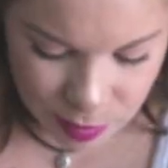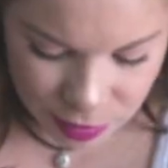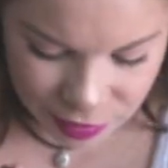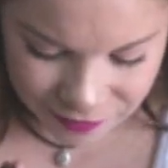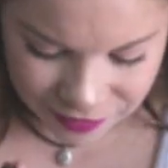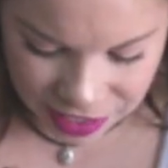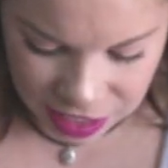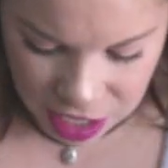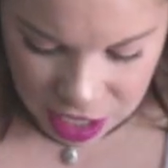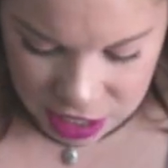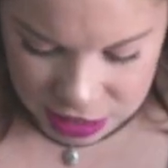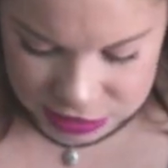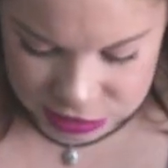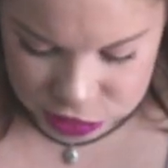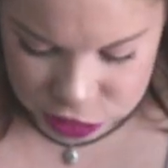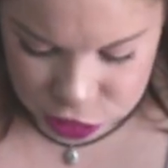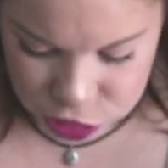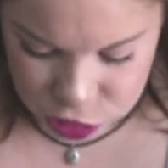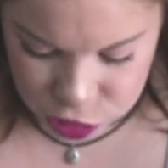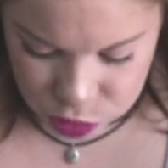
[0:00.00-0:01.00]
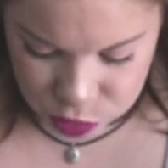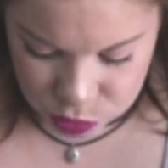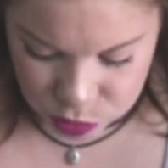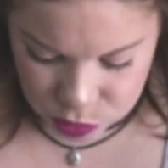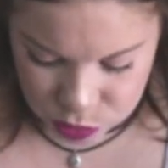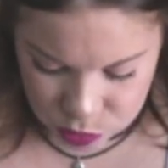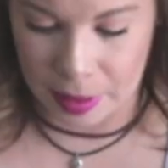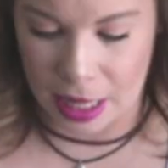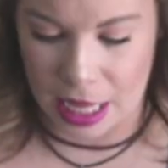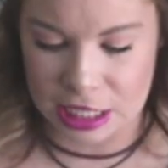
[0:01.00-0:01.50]
moving on
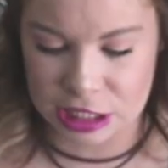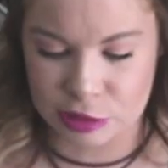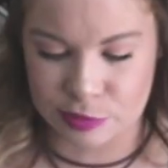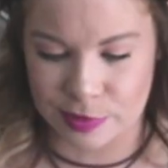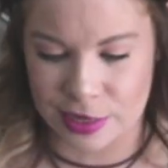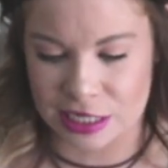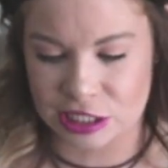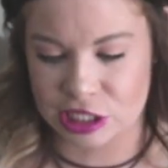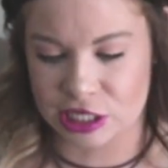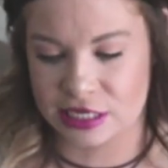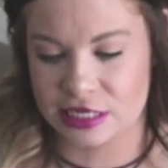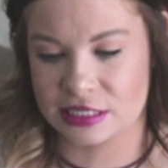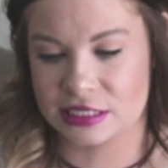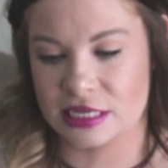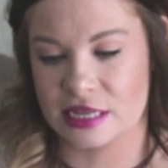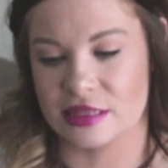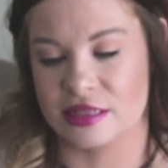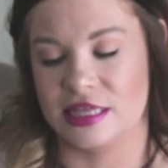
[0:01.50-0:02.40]
to blush brushes.